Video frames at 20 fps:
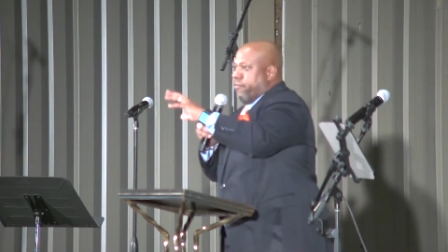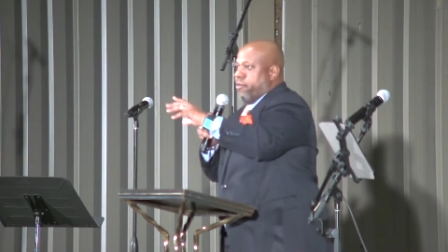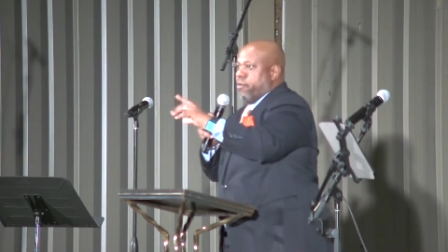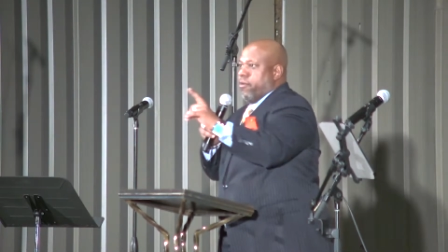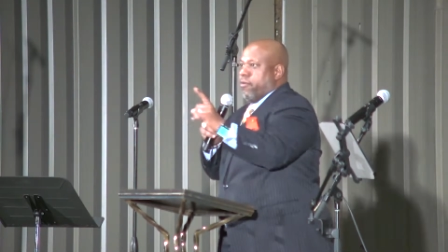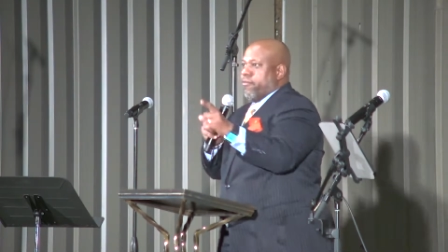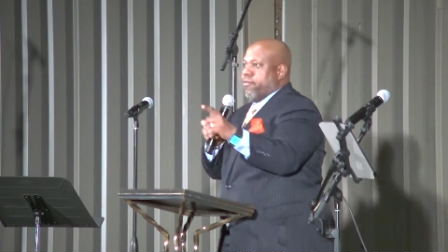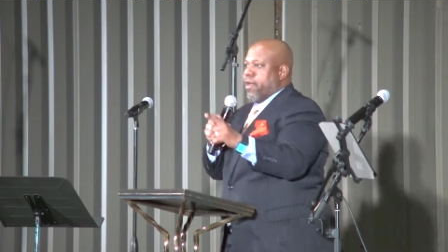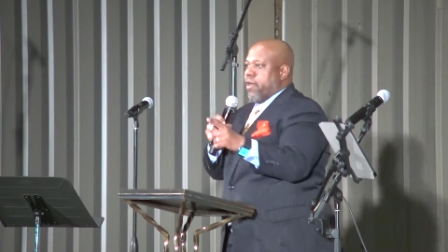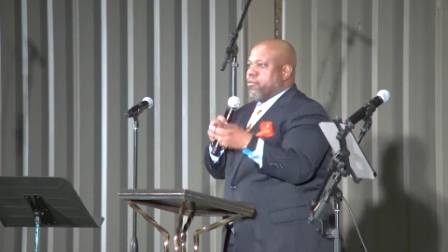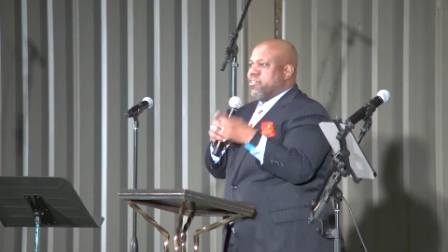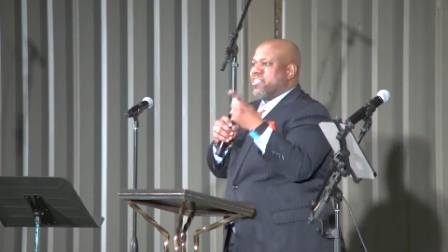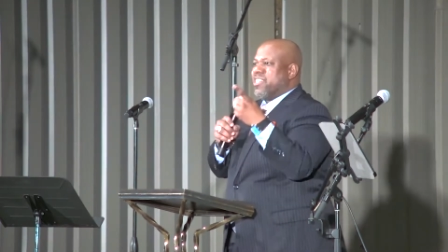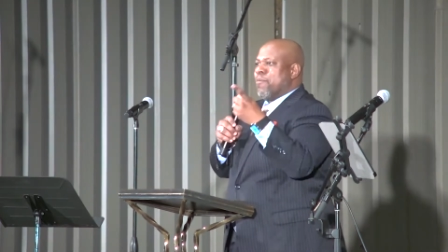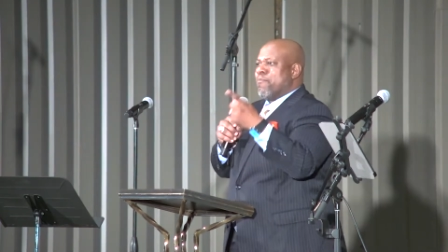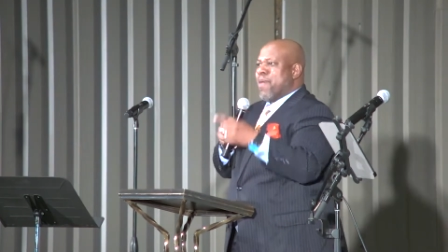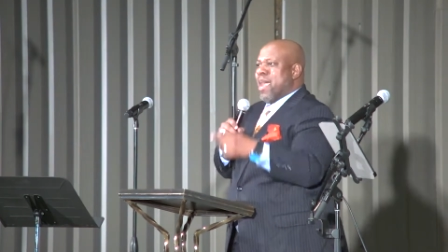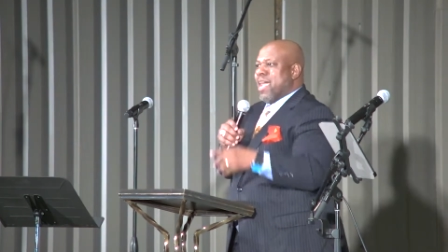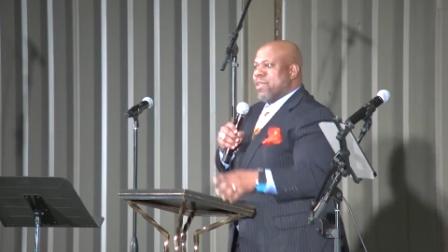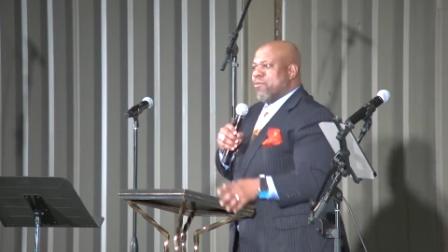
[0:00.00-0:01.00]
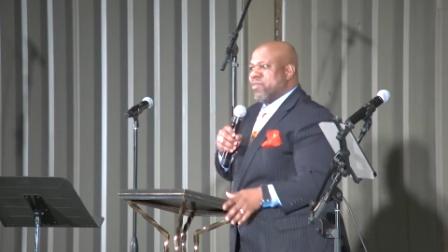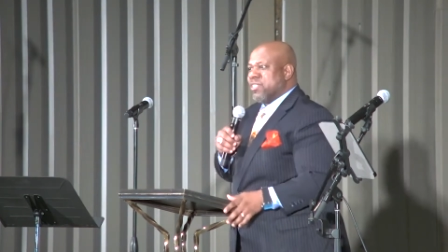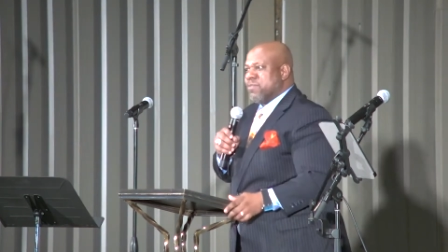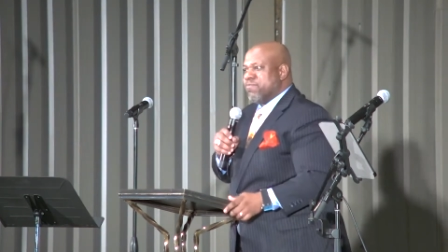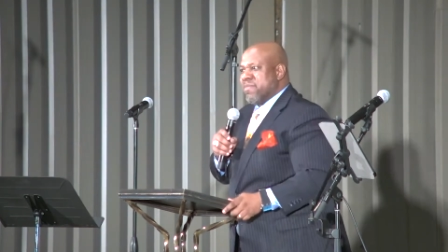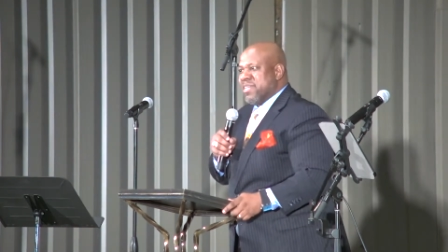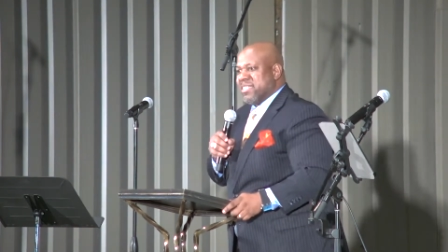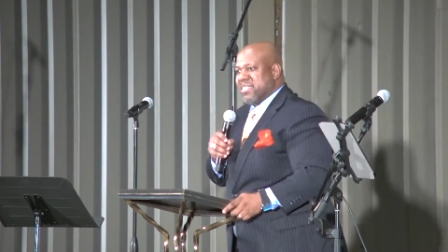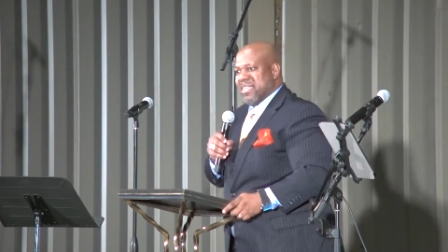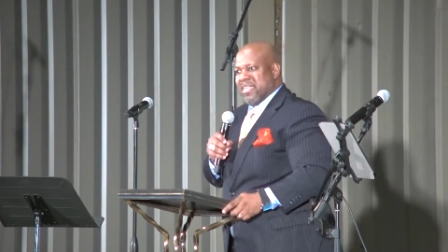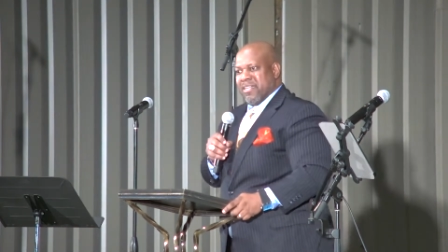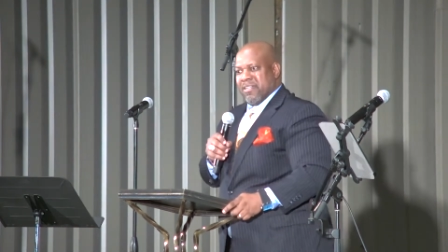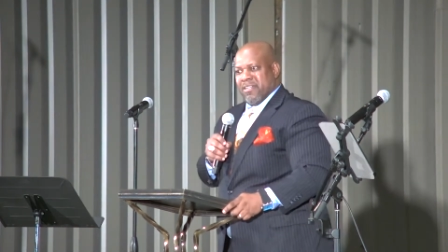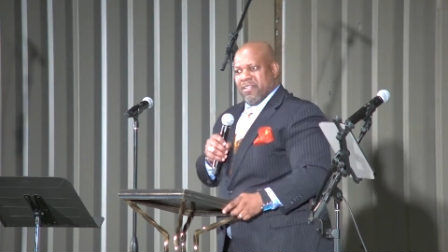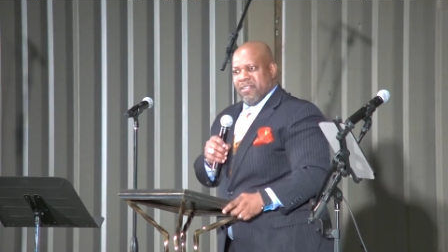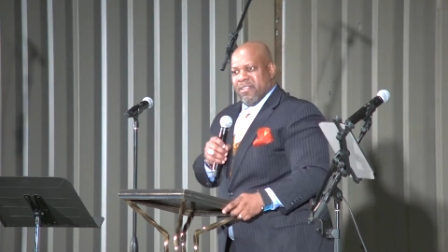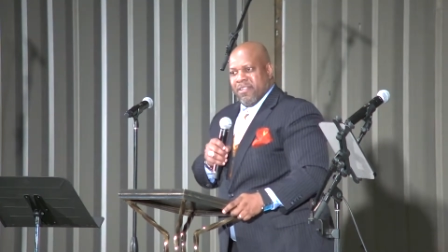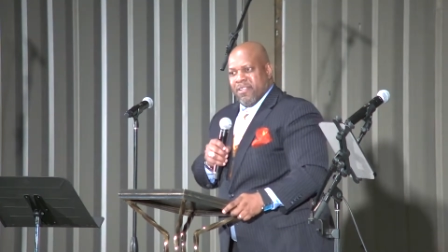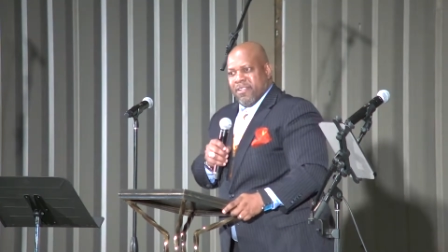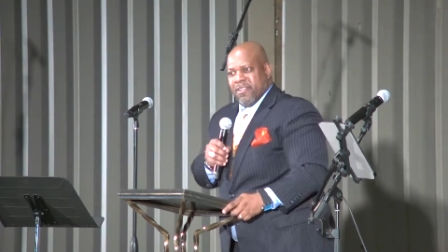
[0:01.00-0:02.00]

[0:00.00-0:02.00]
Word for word: four, five. Somebody was missing.